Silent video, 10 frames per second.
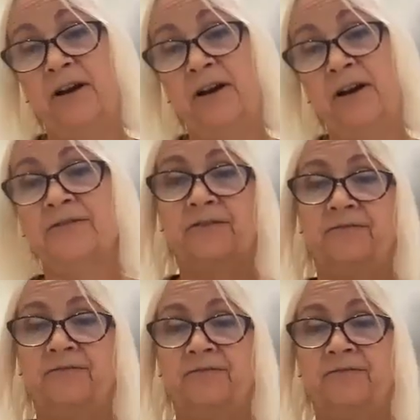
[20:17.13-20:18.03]
but
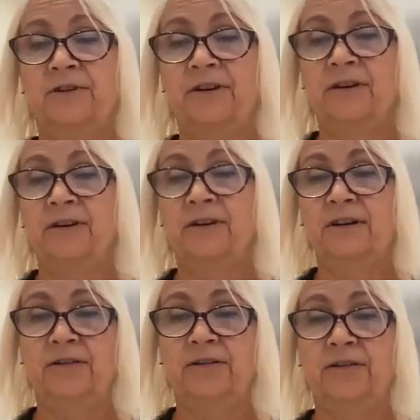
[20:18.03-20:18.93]
also
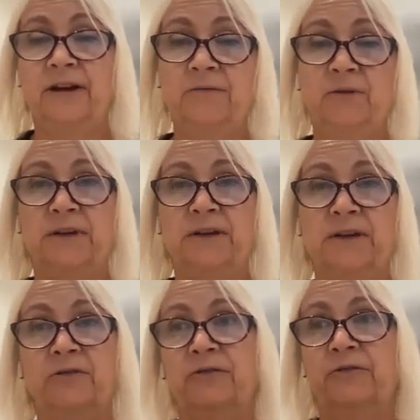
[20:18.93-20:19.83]
for any
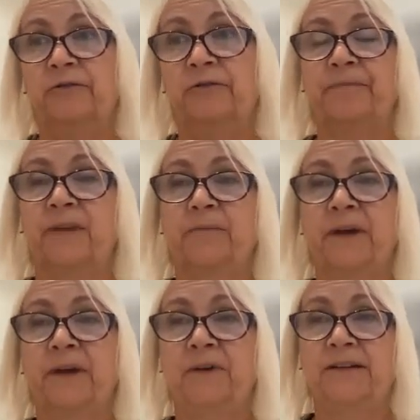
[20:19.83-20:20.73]
woman who
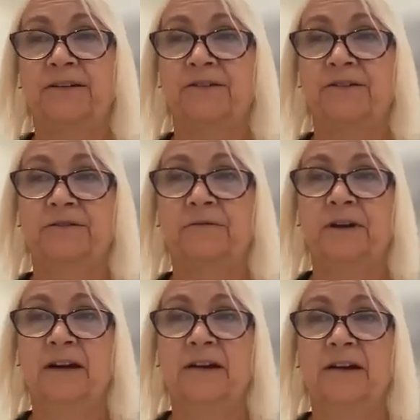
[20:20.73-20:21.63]
may want
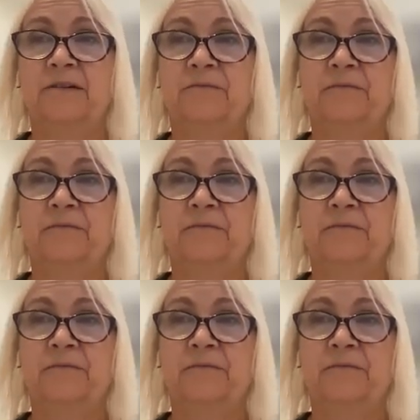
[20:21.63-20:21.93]
to